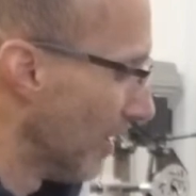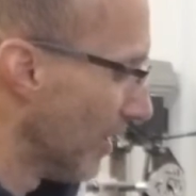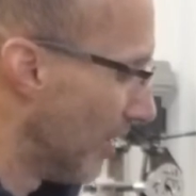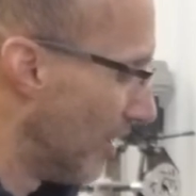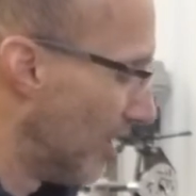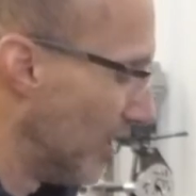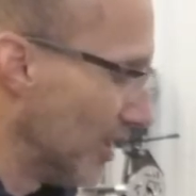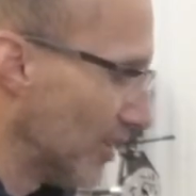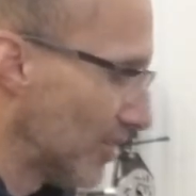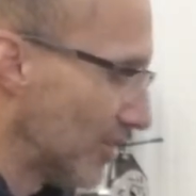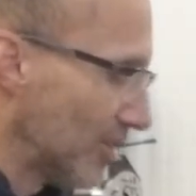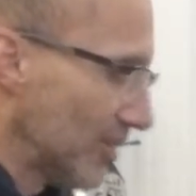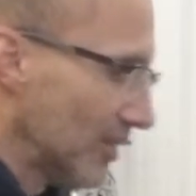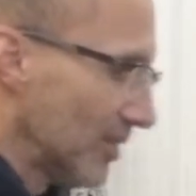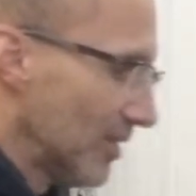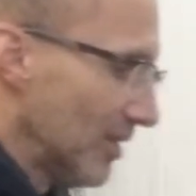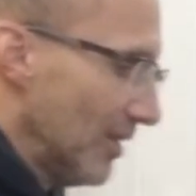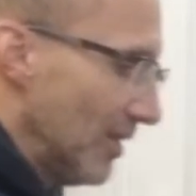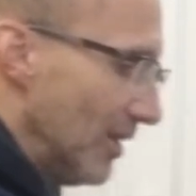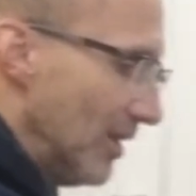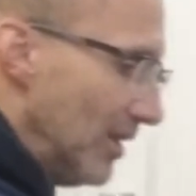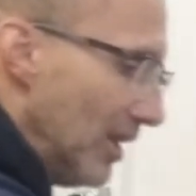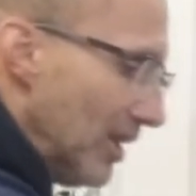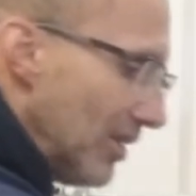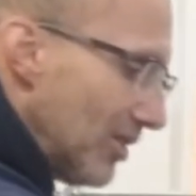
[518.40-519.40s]
this
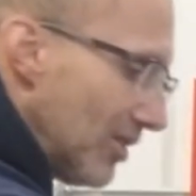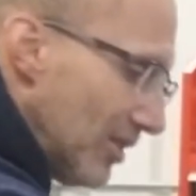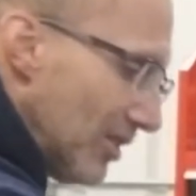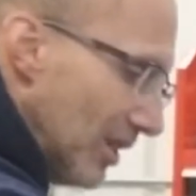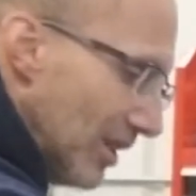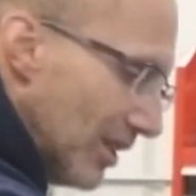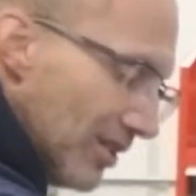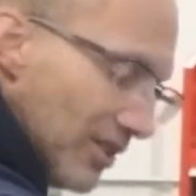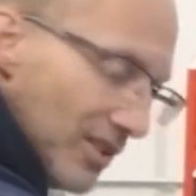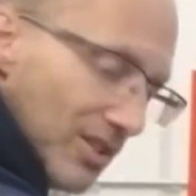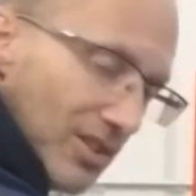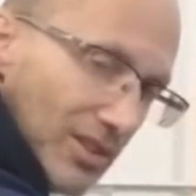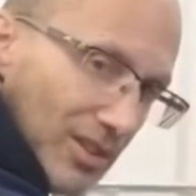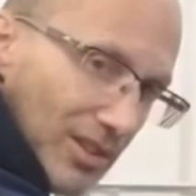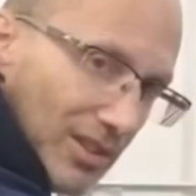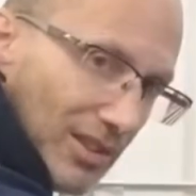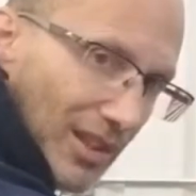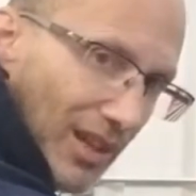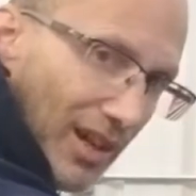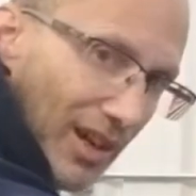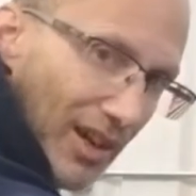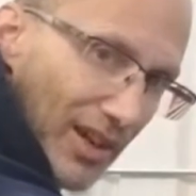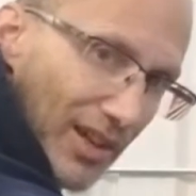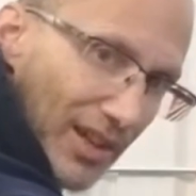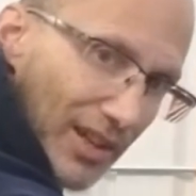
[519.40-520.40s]
distance
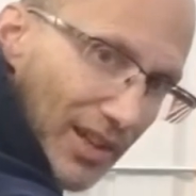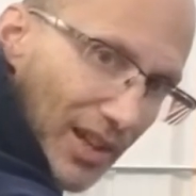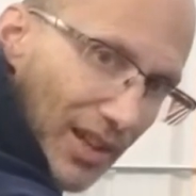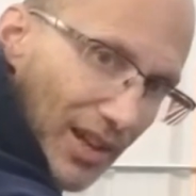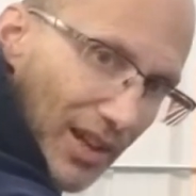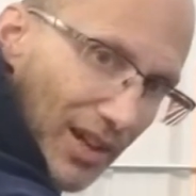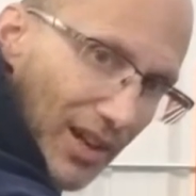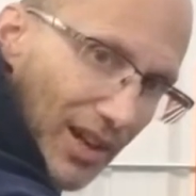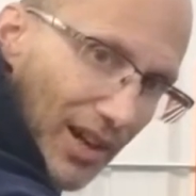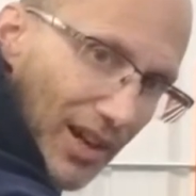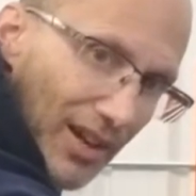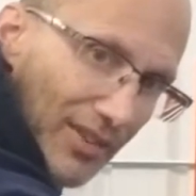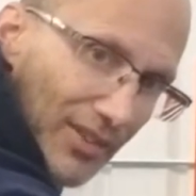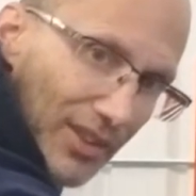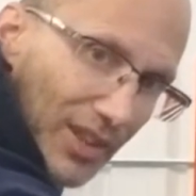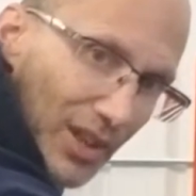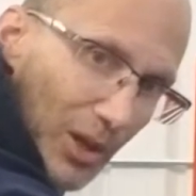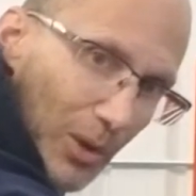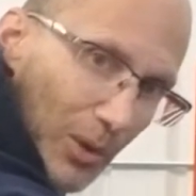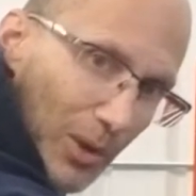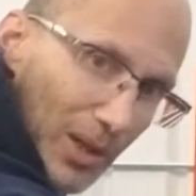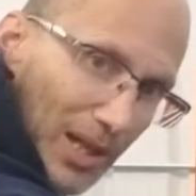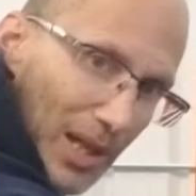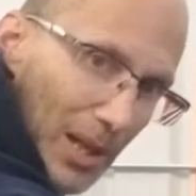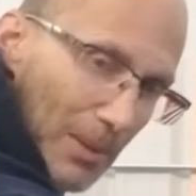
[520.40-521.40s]
on the
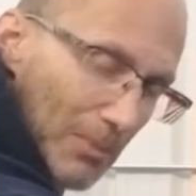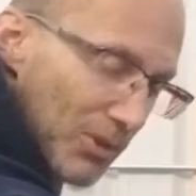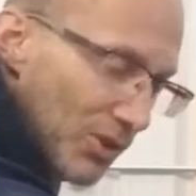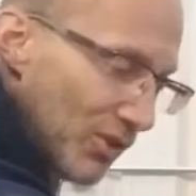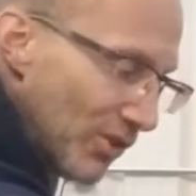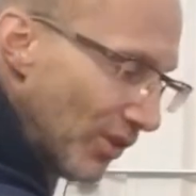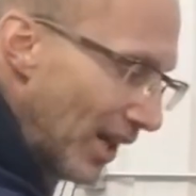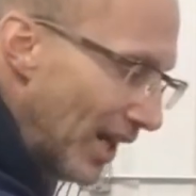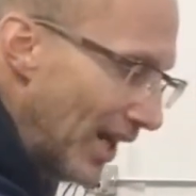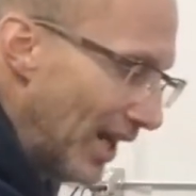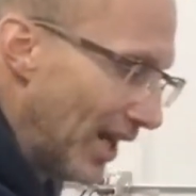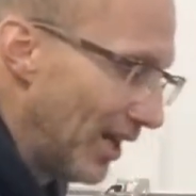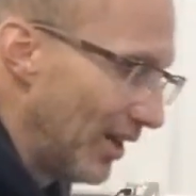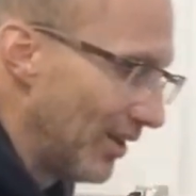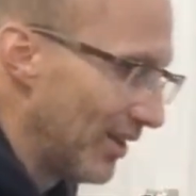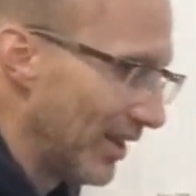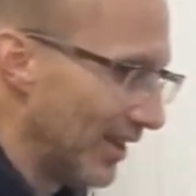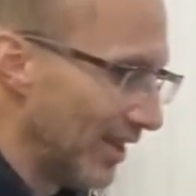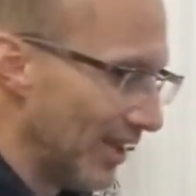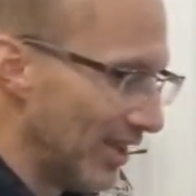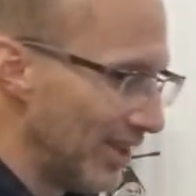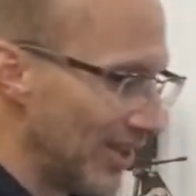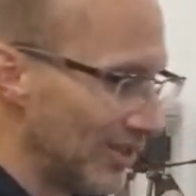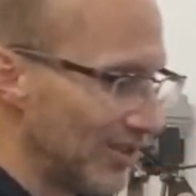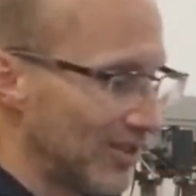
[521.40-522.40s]
OEM shroud and
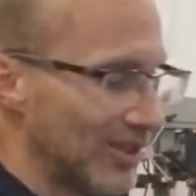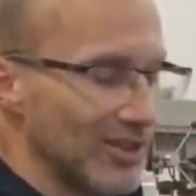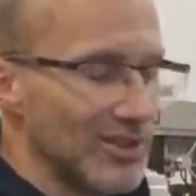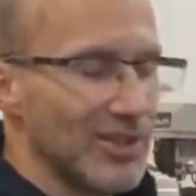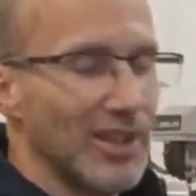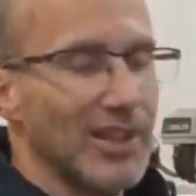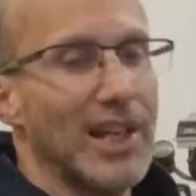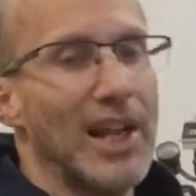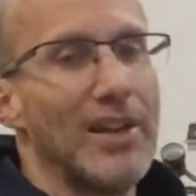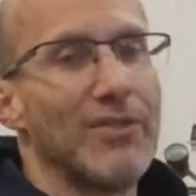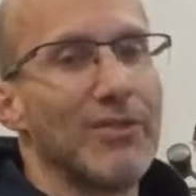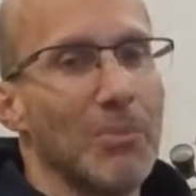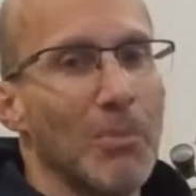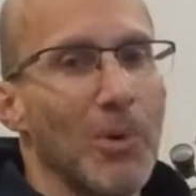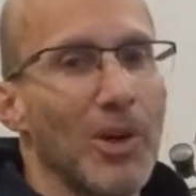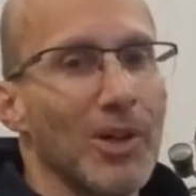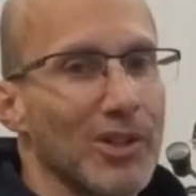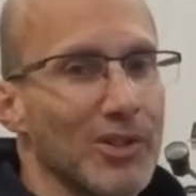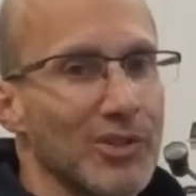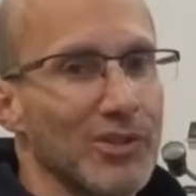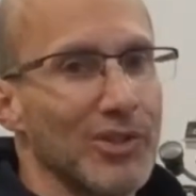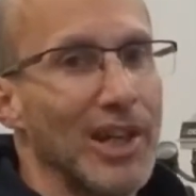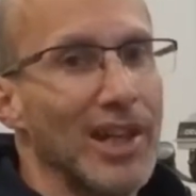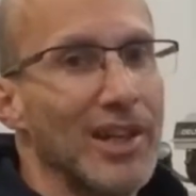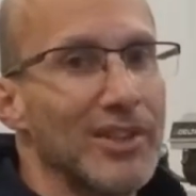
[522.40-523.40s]
the distance on the
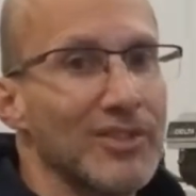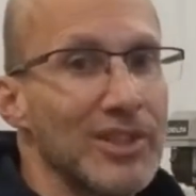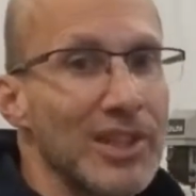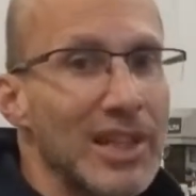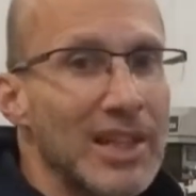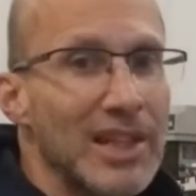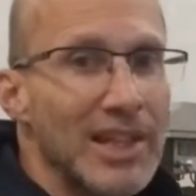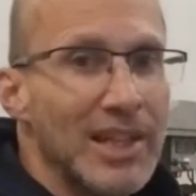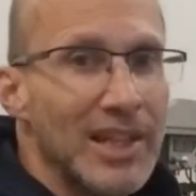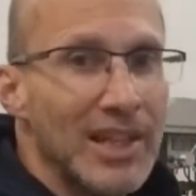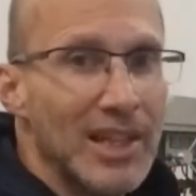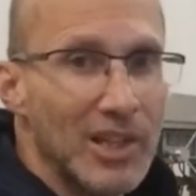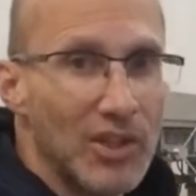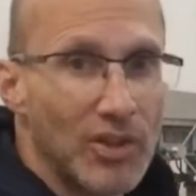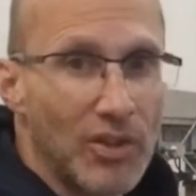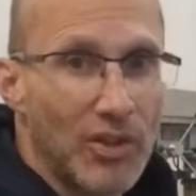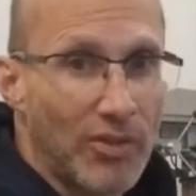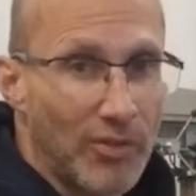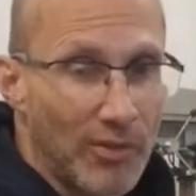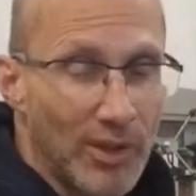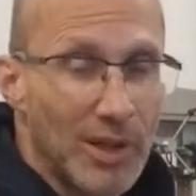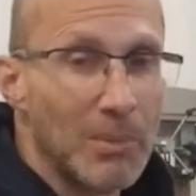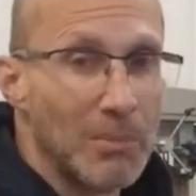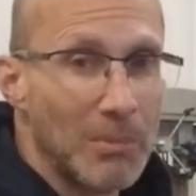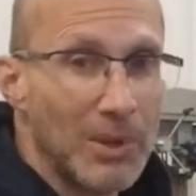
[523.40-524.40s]
aftermarket shrouds is
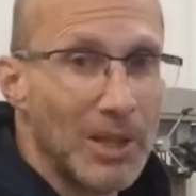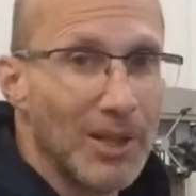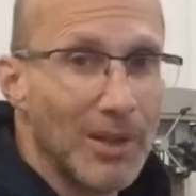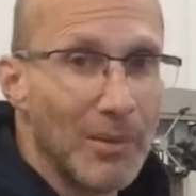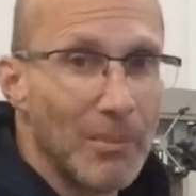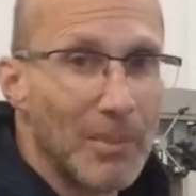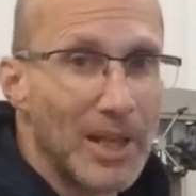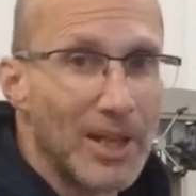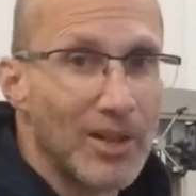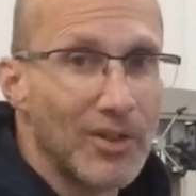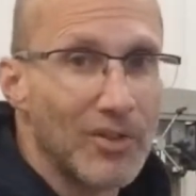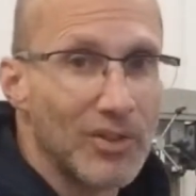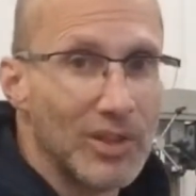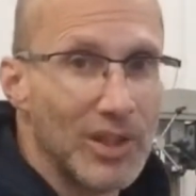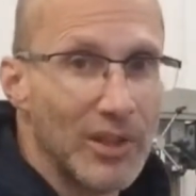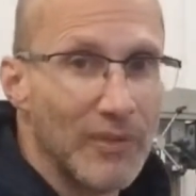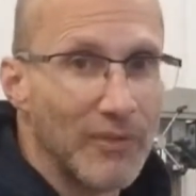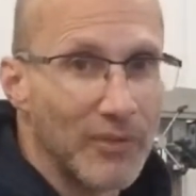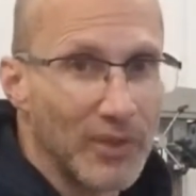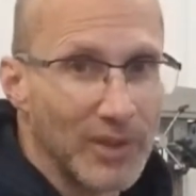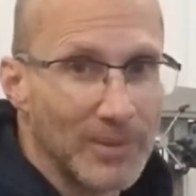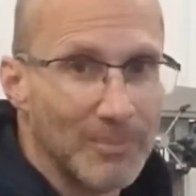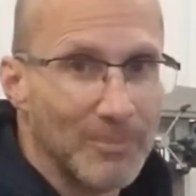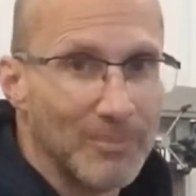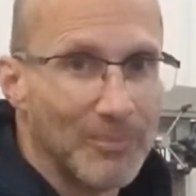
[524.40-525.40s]
3 millimeters
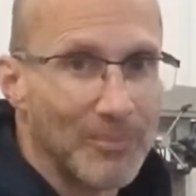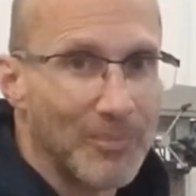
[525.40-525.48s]
different.